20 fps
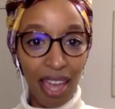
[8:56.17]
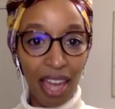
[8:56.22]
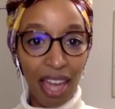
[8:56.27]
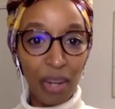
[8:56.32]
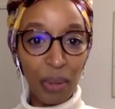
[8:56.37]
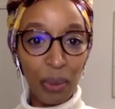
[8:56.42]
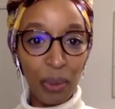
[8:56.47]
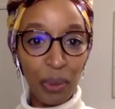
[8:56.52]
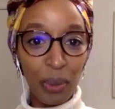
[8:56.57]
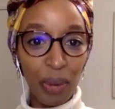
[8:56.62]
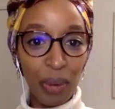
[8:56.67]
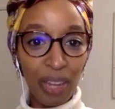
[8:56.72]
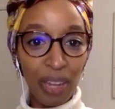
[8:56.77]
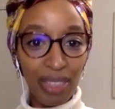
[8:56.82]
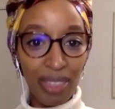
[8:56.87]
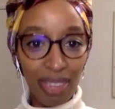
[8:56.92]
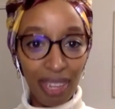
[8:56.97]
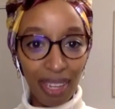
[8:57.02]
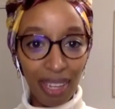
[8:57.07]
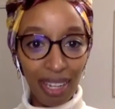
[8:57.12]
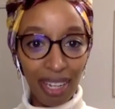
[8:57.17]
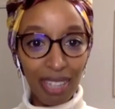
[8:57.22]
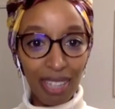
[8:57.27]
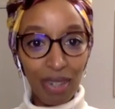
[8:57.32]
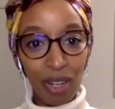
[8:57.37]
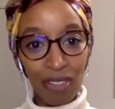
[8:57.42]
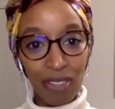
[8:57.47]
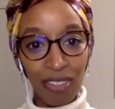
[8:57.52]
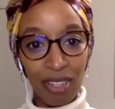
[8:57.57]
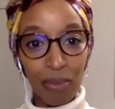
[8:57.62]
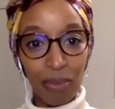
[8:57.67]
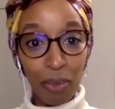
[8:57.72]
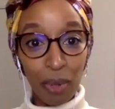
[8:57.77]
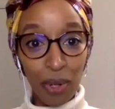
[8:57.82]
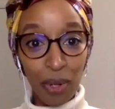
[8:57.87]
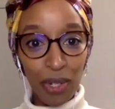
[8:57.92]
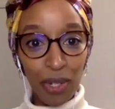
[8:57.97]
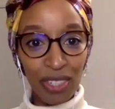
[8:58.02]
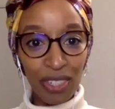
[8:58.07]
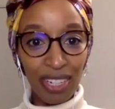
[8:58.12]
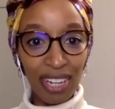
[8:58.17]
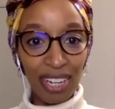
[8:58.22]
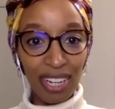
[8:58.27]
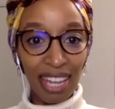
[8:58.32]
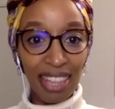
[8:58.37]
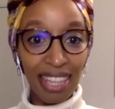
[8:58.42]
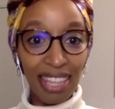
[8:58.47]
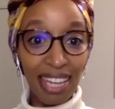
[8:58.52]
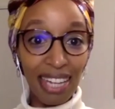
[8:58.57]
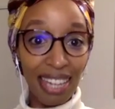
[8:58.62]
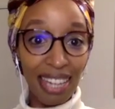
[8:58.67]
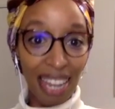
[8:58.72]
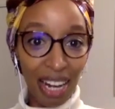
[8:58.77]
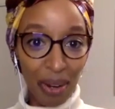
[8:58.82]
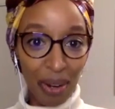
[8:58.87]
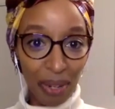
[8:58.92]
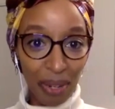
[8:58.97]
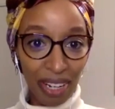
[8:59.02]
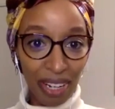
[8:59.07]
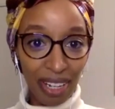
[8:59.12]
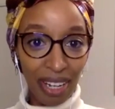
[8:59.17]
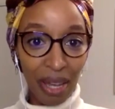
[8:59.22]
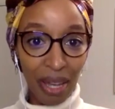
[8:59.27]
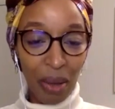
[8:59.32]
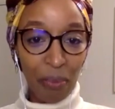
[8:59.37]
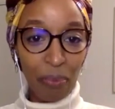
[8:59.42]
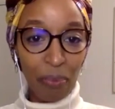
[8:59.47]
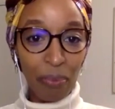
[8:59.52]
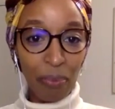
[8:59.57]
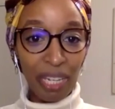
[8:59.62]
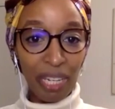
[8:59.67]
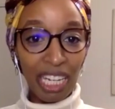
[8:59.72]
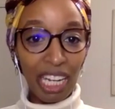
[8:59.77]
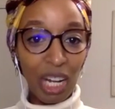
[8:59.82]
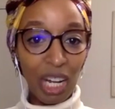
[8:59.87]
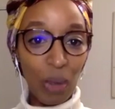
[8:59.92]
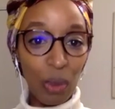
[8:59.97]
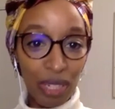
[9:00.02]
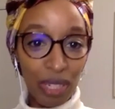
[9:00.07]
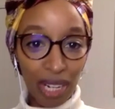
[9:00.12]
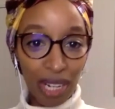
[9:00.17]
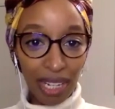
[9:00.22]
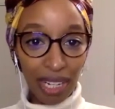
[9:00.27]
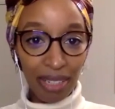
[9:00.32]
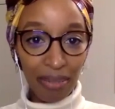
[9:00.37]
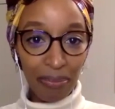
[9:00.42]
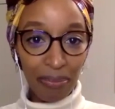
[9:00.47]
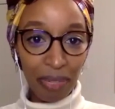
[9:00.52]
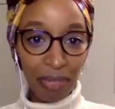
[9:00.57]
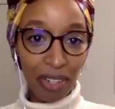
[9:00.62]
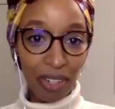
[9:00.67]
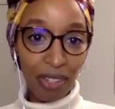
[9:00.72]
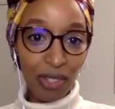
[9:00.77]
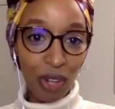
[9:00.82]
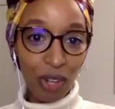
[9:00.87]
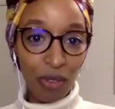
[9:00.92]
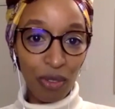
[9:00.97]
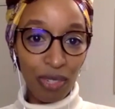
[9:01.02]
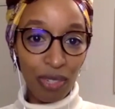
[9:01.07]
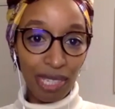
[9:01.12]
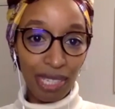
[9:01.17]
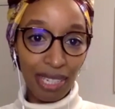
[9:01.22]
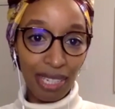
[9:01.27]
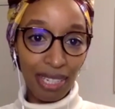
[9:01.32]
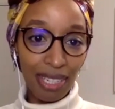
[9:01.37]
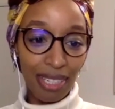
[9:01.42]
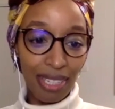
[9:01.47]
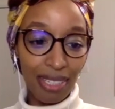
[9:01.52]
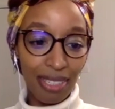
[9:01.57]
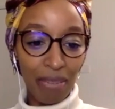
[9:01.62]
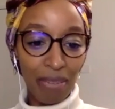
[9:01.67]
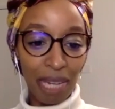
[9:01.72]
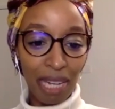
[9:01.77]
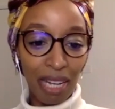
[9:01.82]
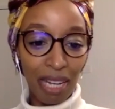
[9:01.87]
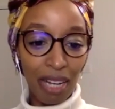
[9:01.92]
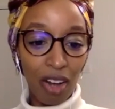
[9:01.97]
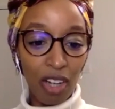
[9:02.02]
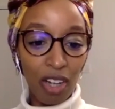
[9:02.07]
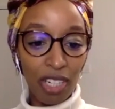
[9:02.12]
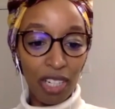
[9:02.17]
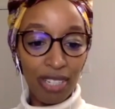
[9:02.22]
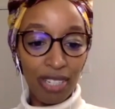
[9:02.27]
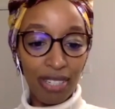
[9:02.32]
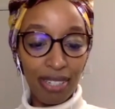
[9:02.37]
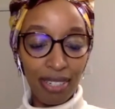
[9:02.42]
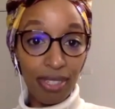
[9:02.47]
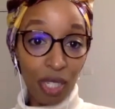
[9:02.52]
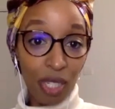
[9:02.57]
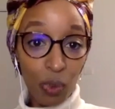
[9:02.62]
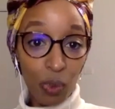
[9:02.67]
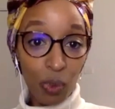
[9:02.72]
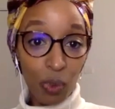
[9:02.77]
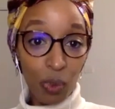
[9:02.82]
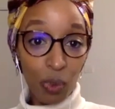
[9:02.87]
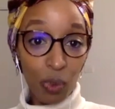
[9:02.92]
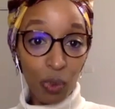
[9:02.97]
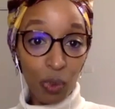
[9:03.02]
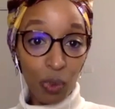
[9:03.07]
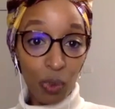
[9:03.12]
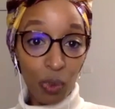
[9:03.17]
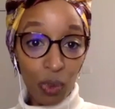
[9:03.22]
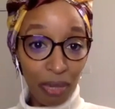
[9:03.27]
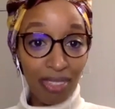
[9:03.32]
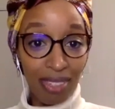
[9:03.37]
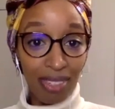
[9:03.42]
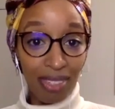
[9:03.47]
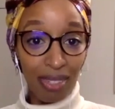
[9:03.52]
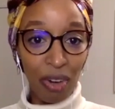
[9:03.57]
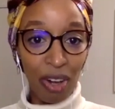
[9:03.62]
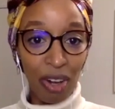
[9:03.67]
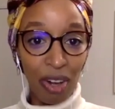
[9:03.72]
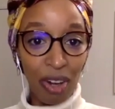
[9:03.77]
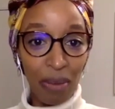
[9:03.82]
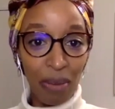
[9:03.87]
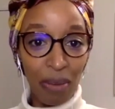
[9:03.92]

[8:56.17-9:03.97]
And who do I think is a relevant person in that area, be it locally, because obviously my largest audience is in Switzerland because